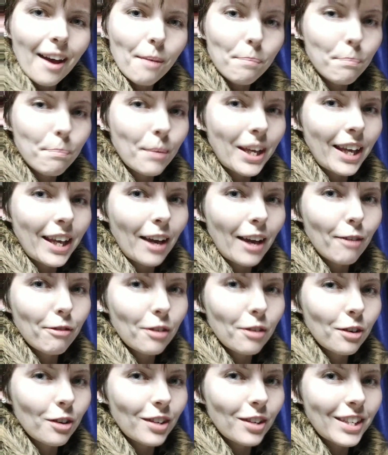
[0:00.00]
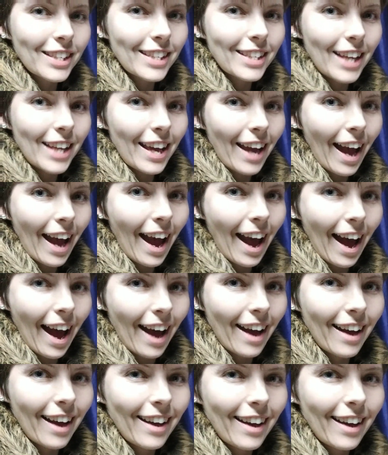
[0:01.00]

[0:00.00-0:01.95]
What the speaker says: Be careful not to say ah.